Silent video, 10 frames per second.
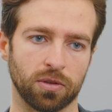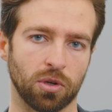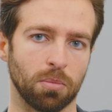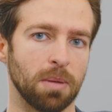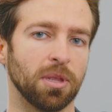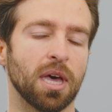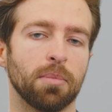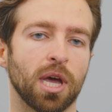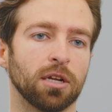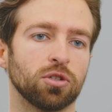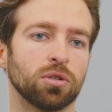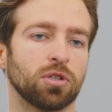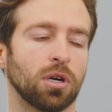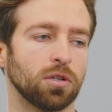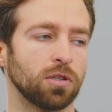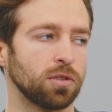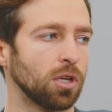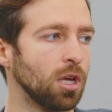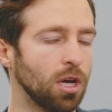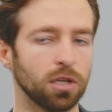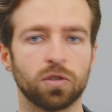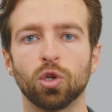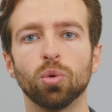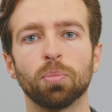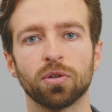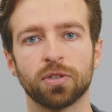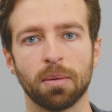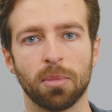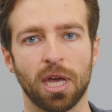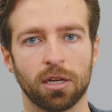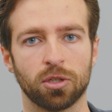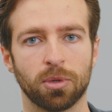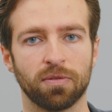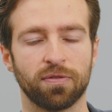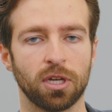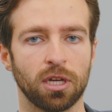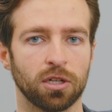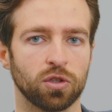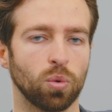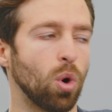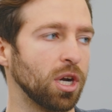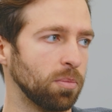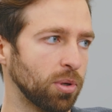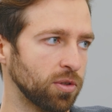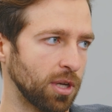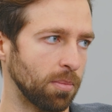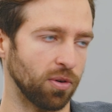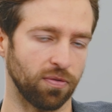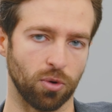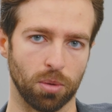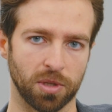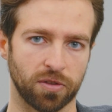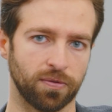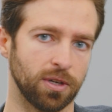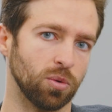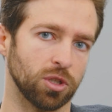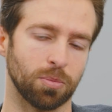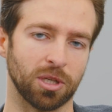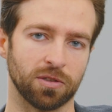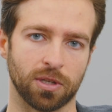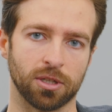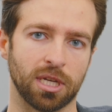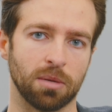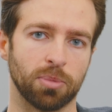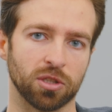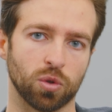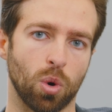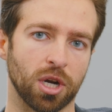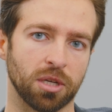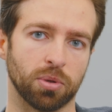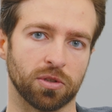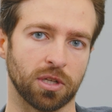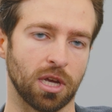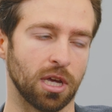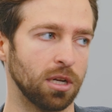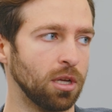So maybe that manager charges a 2% management fee and a 20% performance fee, which means they're keeping 20%